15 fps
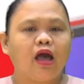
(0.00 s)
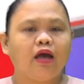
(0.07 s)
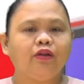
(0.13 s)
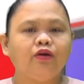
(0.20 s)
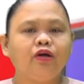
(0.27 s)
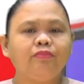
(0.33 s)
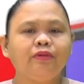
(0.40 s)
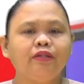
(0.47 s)
A
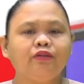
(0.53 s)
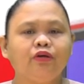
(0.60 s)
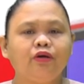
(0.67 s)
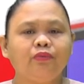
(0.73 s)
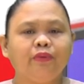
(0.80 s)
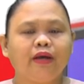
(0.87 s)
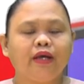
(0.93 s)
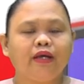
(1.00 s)
normal
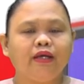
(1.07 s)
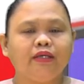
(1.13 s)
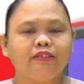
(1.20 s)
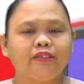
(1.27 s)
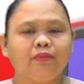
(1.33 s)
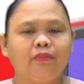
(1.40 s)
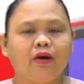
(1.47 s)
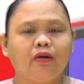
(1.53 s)
doorway
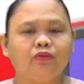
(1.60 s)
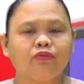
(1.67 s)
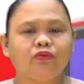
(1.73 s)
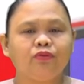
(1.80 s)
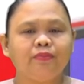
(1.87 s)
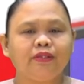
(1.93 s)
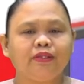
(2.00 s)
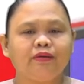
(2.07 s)
is about
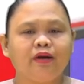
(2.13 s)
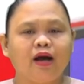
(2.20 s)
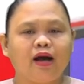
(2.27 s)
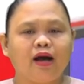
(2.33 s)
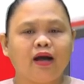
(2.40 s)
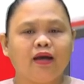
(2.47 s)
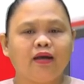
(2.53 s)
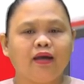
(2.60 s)
2 meter
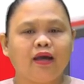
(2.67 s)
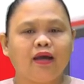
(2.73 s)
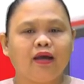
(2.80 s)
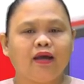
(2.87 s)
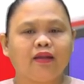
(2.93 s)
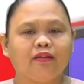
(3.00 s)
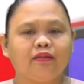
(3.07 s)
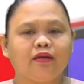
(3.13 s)
high
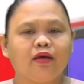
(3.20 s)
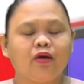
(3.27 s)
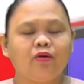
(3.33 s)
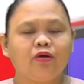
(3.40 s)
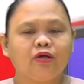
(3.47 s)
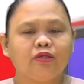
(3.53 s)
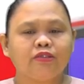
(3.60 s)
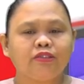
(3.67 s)
and
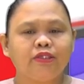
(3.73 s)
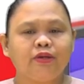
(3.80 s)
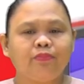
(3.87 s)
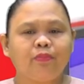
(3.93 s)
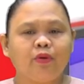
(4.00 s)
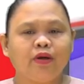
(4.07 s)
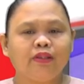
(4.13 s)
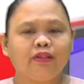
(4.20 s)

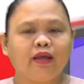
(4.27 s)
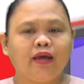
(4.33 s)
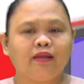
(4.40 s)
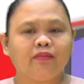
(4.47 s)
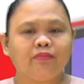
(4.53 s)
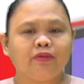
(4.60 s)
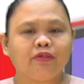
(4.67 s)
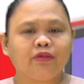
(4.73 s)
0.8
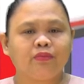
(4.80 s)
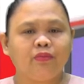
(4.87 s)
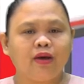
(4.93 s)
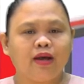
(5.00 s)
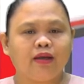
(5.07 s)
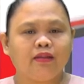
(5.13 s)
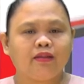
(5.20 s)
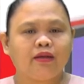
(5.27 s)
meter
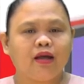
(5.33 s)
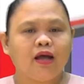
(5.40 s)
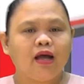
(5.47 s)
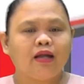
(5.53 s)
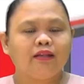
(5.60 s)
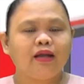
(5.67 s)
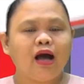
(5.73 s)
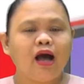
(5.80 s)
wide.
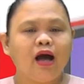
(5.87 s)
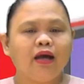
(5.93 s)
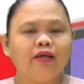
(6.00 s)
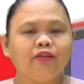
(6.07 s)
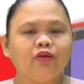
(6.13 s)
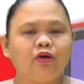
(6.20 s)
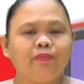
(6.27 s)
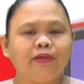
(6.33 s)
The
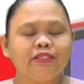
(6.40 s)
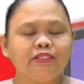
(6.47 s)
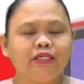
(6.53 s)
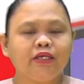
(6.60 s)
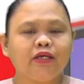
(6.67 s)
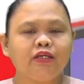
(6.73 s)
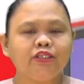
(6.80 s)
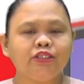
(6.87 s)
height of a
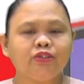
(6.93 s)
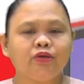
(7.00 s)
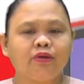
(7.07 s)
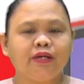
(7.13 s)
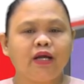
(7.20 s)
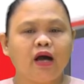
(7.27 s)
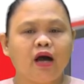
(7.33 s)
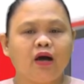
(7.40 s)

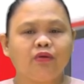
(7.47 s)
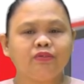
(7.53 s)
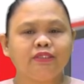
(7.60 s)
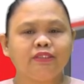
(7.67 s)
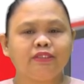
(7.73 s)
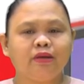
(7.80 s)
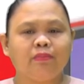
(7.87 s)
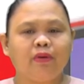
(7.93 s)
single-story house
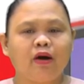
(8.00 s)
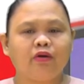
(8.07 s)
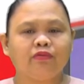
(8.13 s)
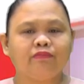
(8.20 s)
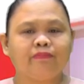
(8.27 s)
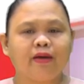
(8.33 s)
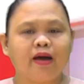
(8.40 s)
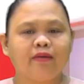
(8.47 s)
is
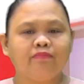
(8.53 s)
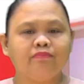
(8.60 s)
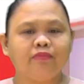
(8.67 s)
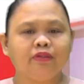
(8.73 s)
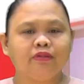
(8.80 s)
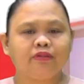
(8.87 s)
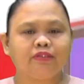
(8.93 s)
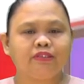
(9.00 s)
about 5
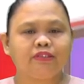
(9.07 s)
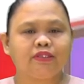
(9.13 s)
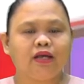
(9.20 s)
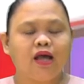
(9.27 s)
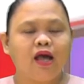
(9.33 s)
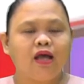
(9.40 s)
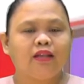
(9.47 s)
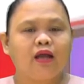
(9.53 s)
meters.
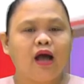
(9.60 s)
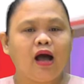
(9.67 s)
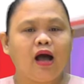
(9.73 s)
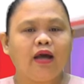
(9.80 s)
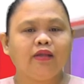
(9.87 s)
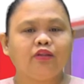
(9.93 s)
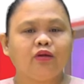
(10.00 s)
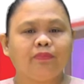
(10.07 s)
The
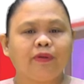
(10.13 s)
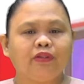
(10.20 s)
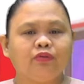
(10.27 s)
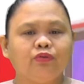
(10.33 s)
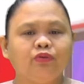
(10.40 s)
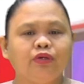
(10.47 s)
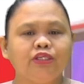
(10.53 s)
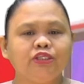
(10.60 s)
height of a
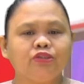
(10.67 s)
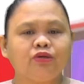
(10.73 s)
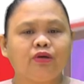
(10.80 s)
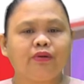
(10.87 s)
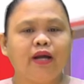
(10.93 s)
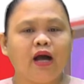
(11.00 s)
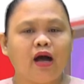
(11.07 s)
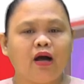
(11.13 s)

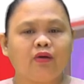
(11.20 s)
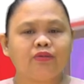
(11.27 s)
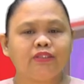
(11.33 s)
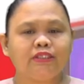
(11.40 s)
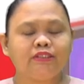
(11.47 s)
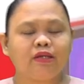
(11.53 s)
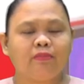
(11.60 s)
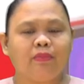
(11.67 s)
two-story
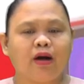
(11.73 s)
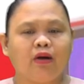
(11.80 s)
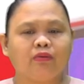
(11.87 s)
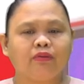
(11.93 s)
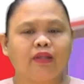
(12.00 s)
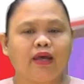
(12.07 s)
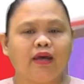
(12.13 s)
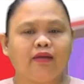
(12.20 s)
house is
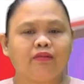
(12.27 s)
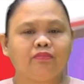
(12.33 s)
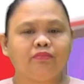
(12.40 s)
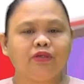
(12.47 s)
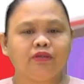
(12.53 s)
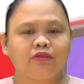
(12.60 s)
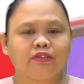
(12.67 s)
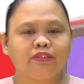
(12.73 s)
about 8
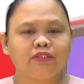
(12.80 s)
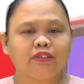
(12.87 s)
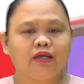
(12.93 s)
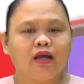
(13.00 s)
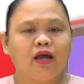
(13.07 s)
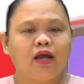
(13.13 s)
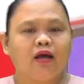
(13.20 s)
meters.